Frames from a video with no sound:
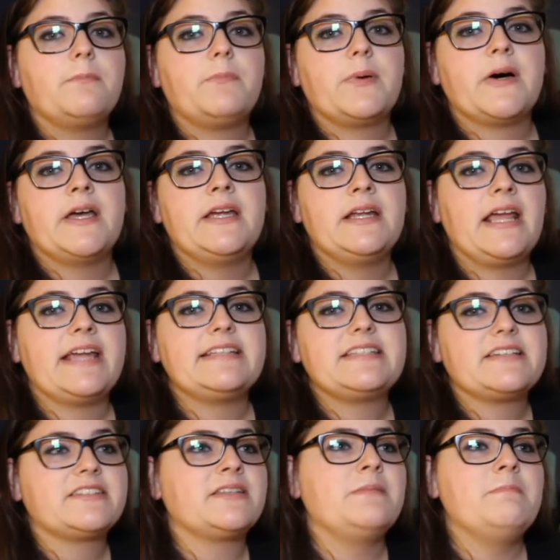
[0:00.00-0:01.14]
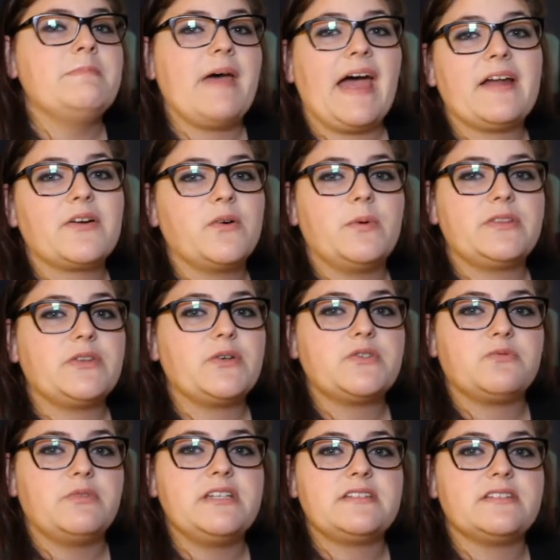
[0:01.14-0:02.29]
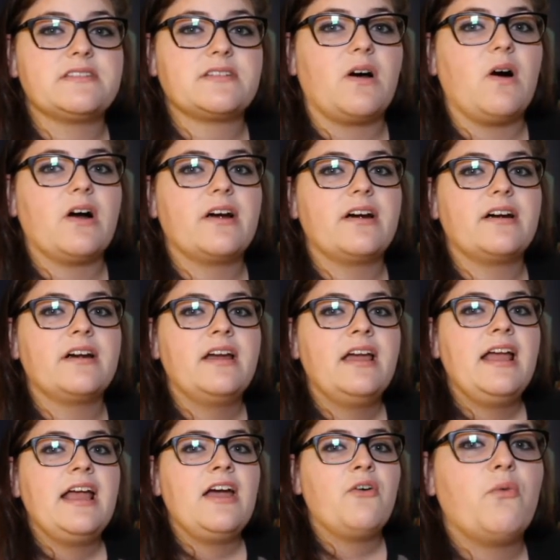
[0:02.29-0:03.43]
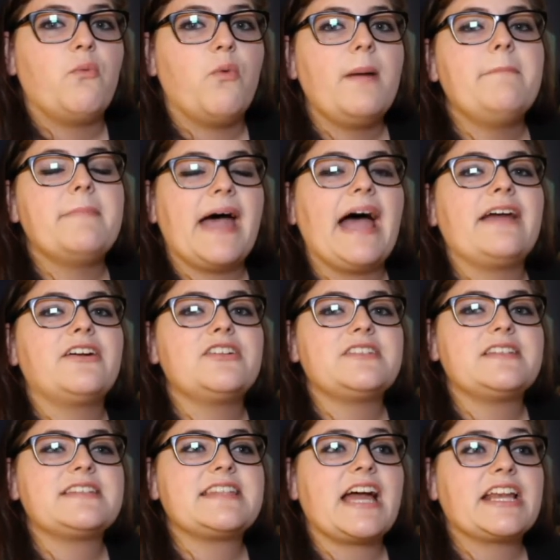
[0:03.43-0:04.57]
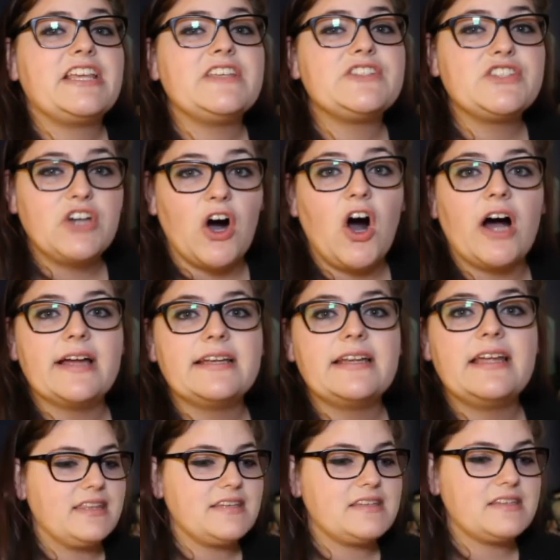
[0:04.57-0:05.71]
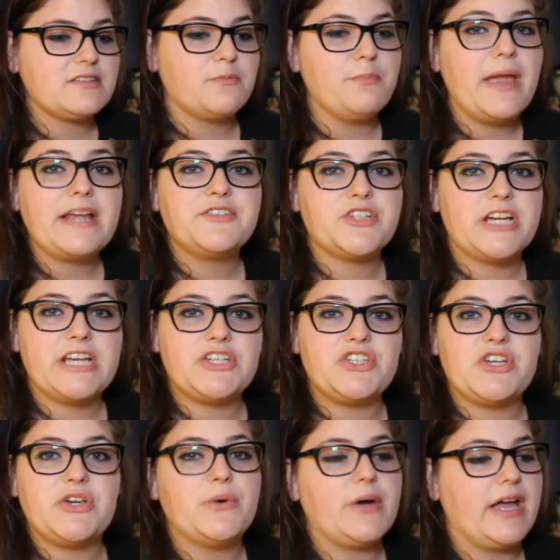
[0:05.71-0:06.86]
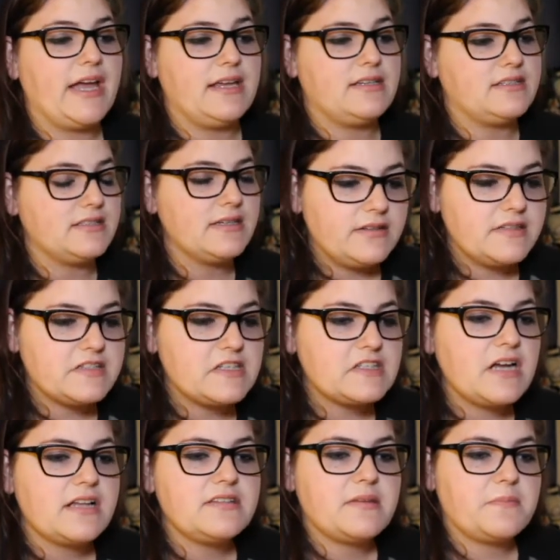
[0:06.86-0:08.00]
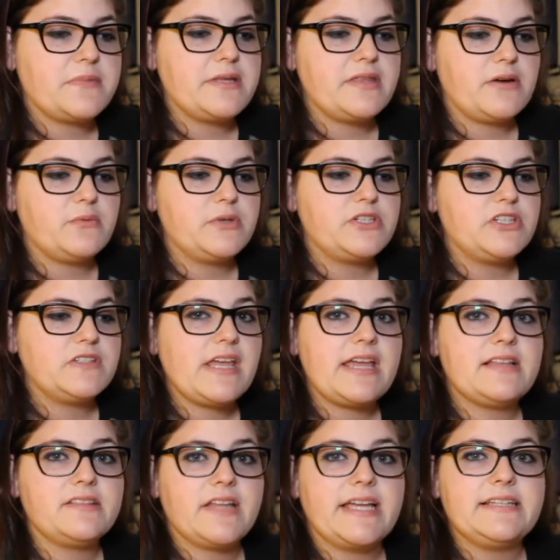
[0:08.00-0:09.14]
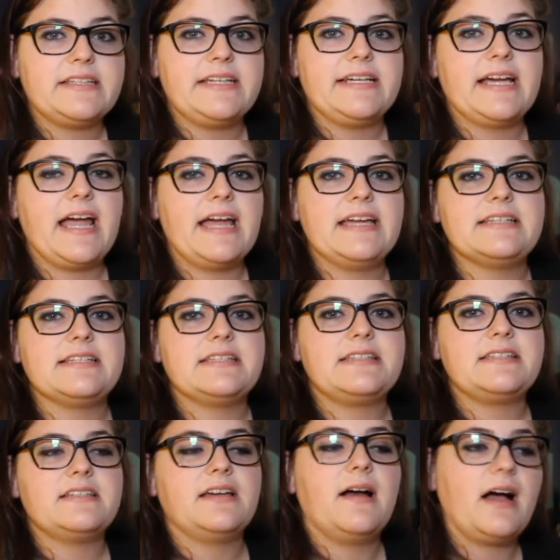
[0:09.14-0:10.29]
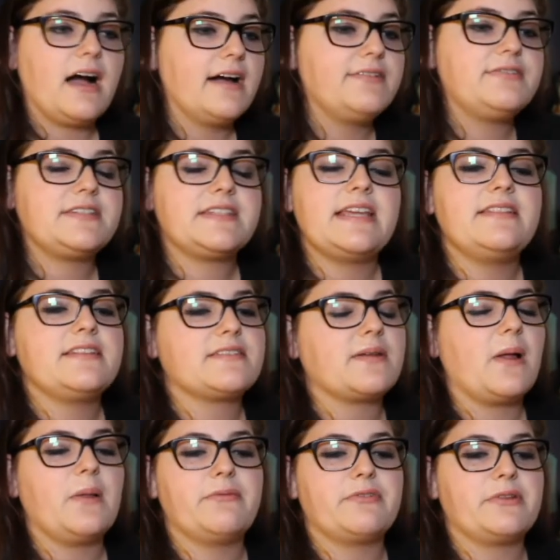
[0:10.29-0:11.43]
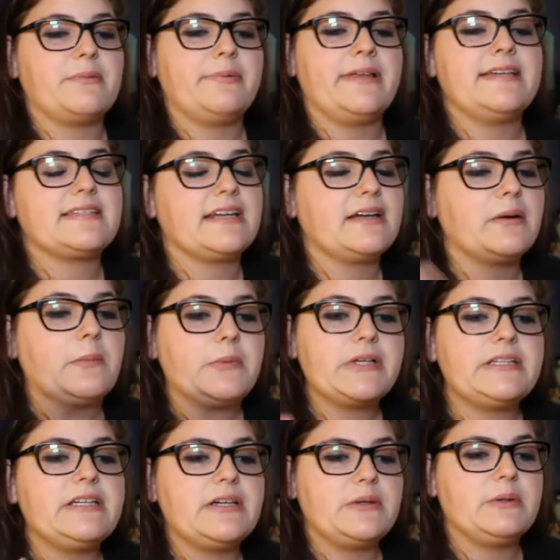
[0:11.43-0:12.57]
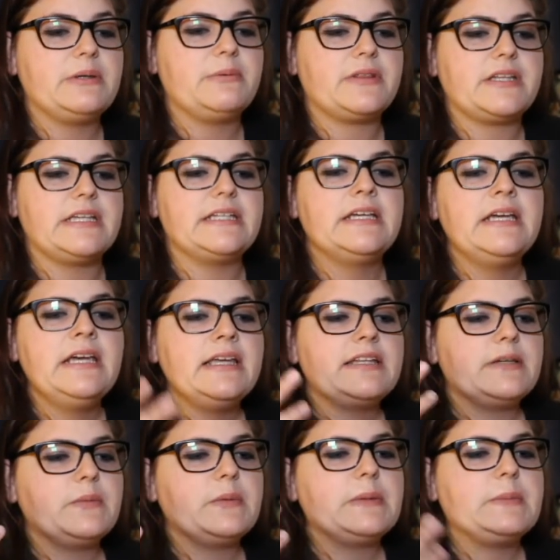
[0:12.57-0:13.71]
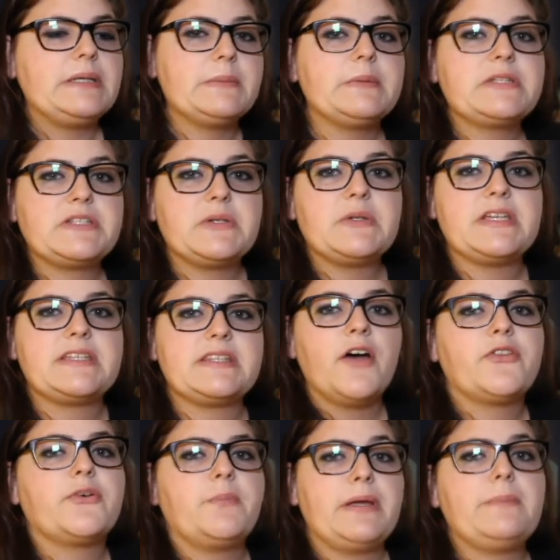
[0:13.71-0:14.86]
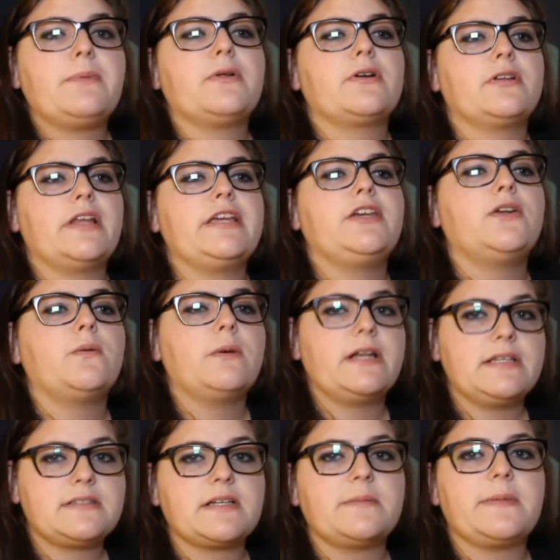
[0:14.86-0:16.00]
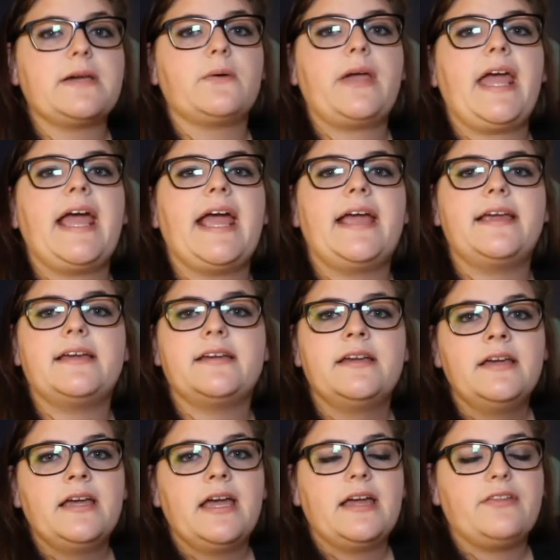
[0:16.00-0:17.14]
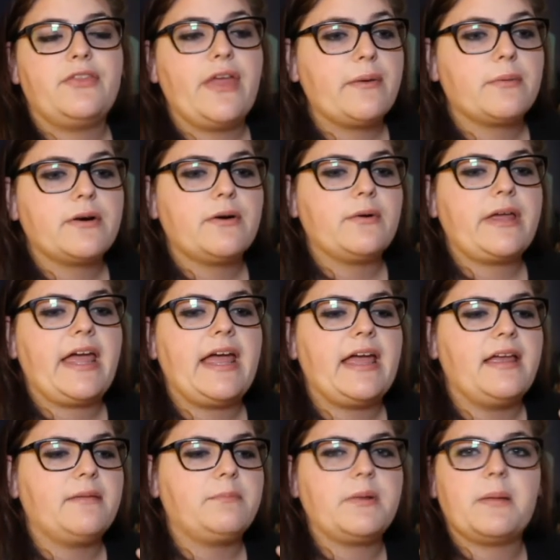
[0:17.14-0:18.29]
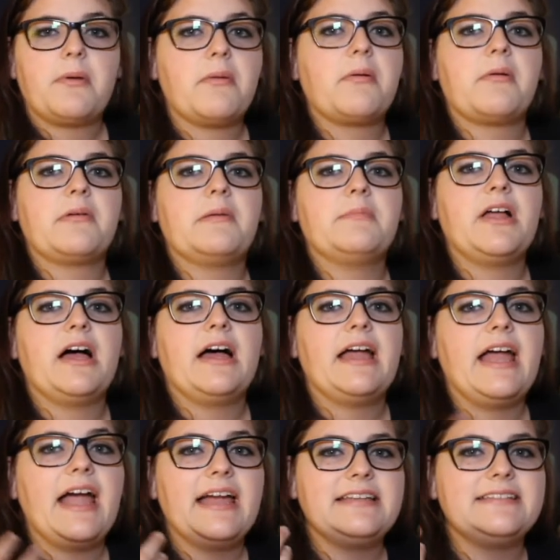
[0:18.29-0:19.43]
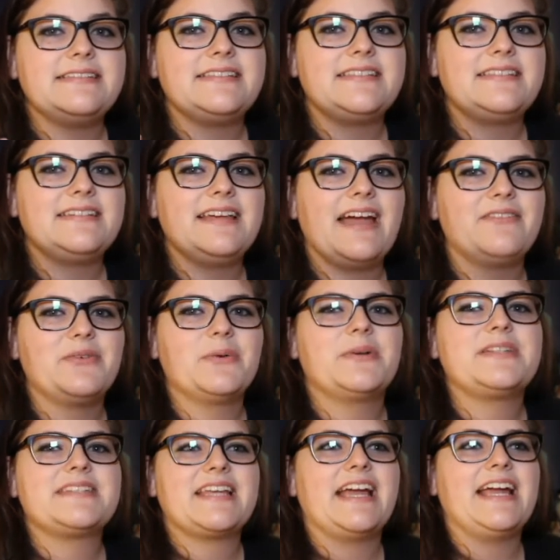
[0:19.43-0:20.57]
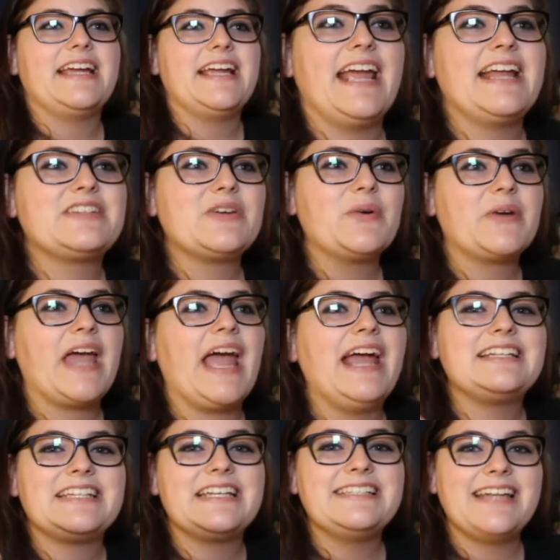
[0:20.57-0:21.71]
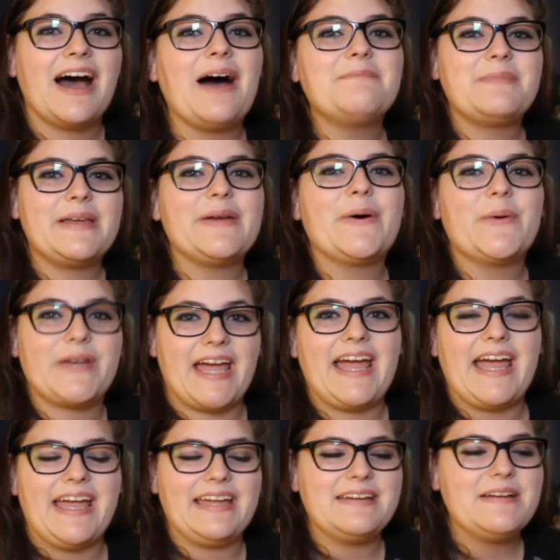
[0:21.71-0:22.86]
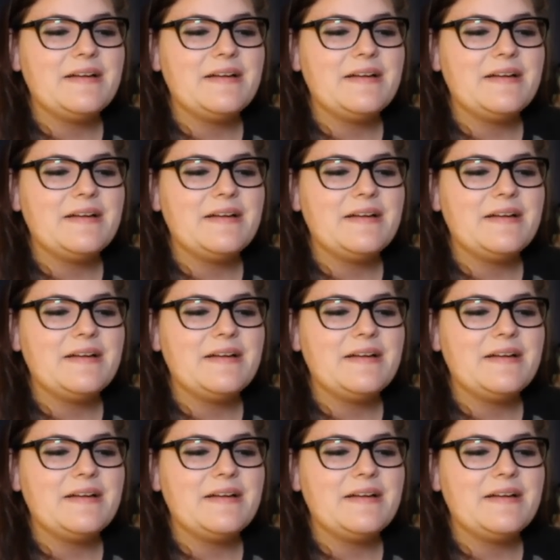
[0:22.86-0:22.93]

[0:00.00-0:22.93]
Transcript: but it doesn't matter what those reasons are what matters is that he's gone. This is a major issue and this is not something that we should take lightly and I've seen this all over the place and I completely agree with it that when people do this, other people are like, you know what, it's gonna be okay, they were okay, blah blah blah blah blah, and everyone's saying it's okay to not be okay.